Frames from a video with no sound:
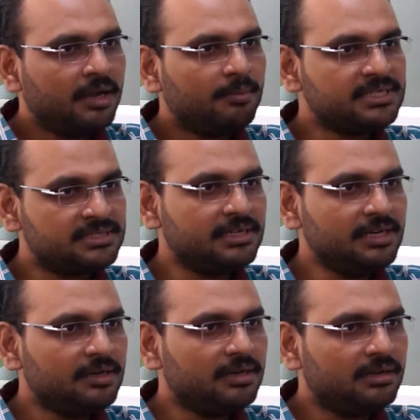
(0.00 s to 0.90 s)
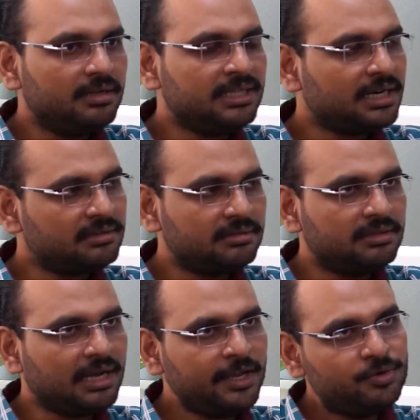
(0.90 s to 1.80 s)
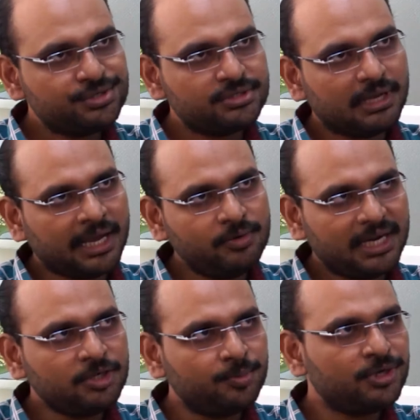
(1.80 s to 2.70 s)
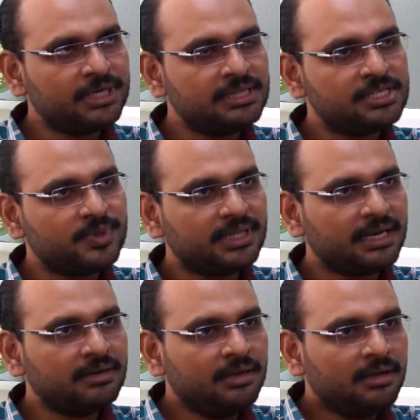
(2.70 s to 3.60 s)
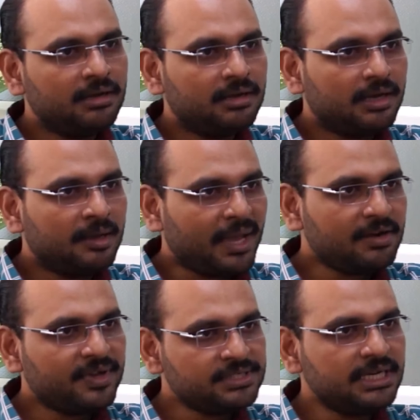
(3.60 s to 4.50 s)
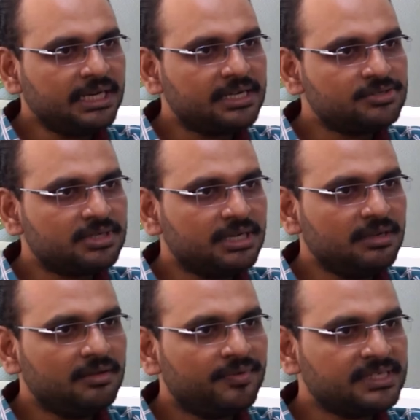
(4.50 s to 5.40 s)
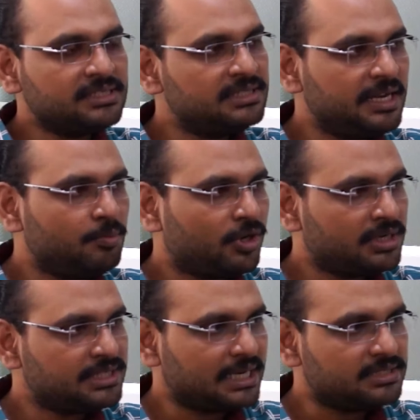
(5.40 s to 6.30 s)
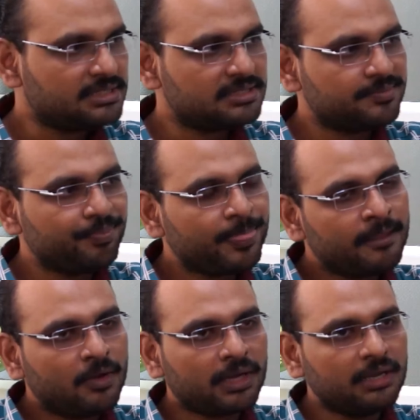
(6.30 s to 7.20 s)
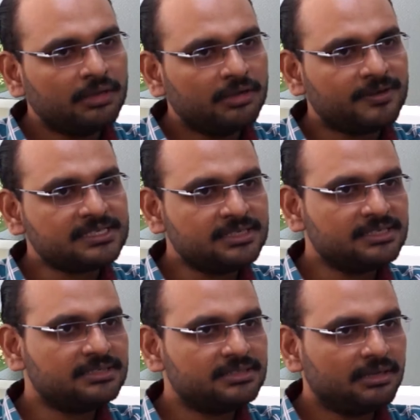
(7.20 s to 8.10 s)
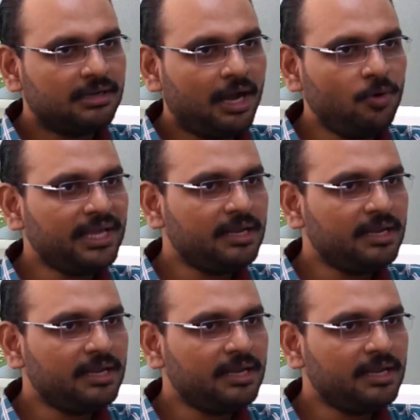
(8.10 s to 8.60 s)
but still there are, I would like to put it in this way that a manufacturing industry faces three important challenges. Okay, first is how can